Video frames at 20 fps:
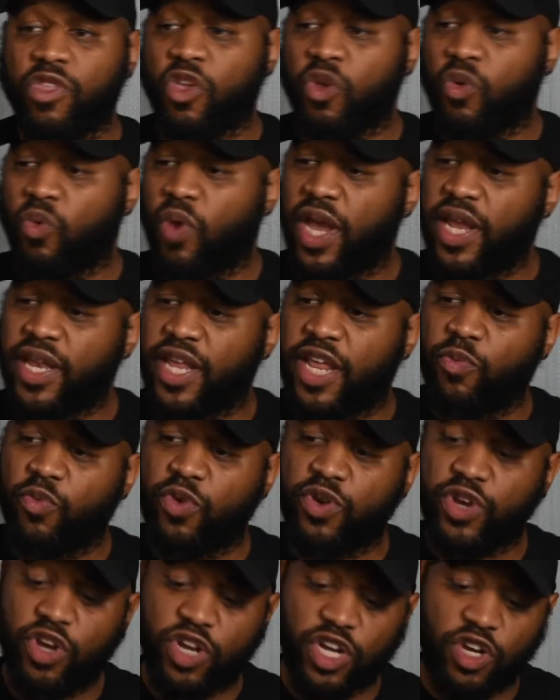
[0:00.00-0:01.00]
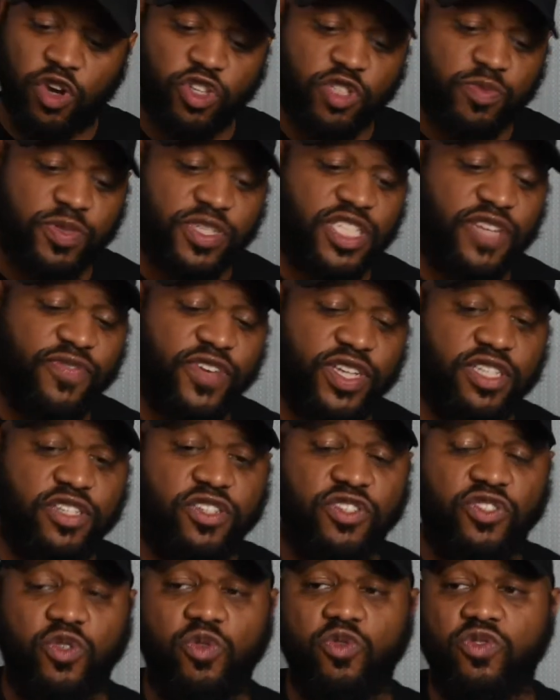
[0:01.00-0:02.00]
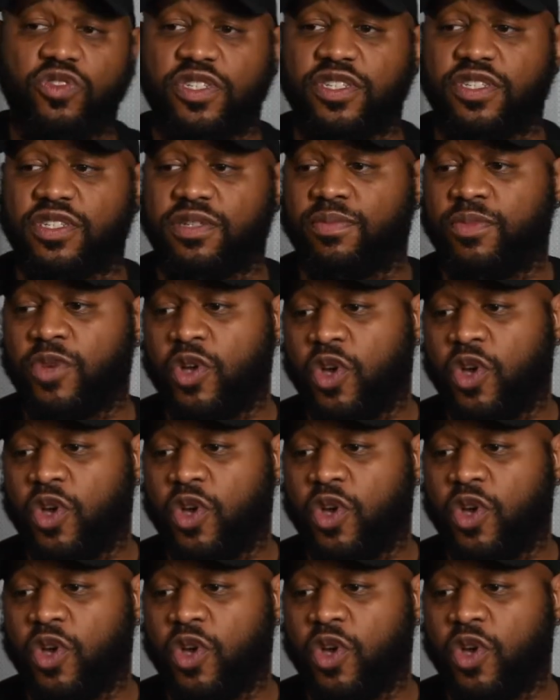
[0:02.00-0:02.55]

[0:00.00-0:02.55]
Right, and we're going to go specific to the school system.